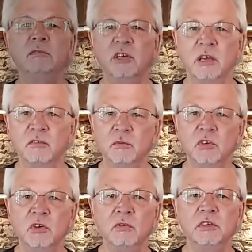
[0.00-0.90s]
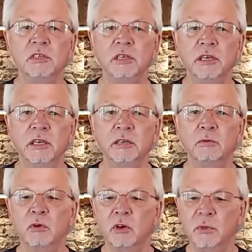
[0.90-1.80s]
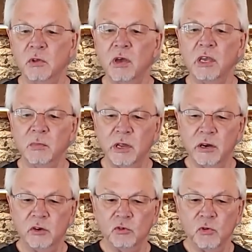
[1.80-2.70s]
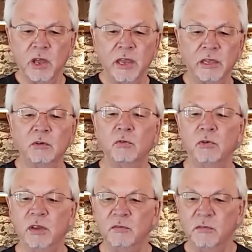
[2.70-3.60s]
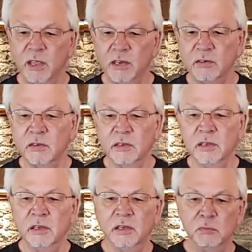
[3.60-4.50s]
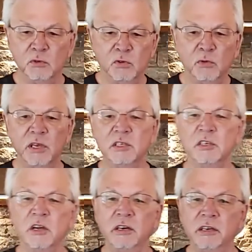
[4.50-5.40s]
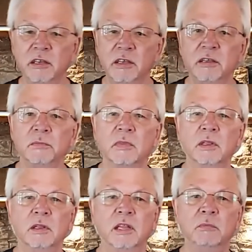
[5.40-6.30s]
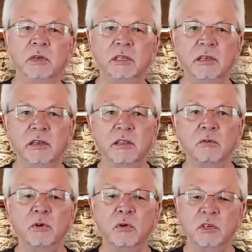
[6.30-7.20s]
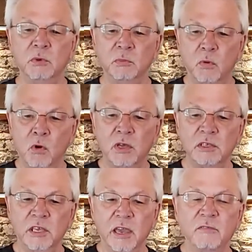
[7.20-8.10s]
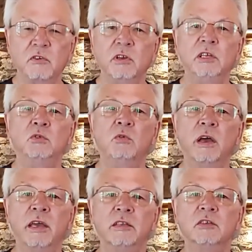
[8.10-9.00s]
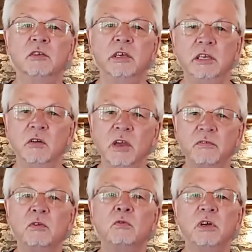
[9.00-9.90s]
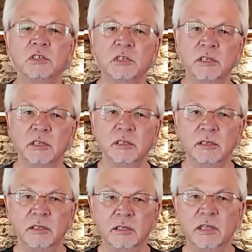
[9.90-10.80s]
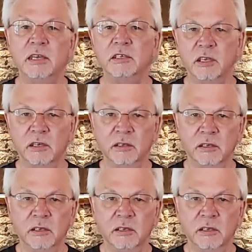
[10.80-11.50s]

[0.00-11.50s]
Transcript: John from Jones, and we're going to be talking about our dry red flight. Before we get started, let me tell you that we're going to be pausing after each wine so that you don't have to rush the tasting.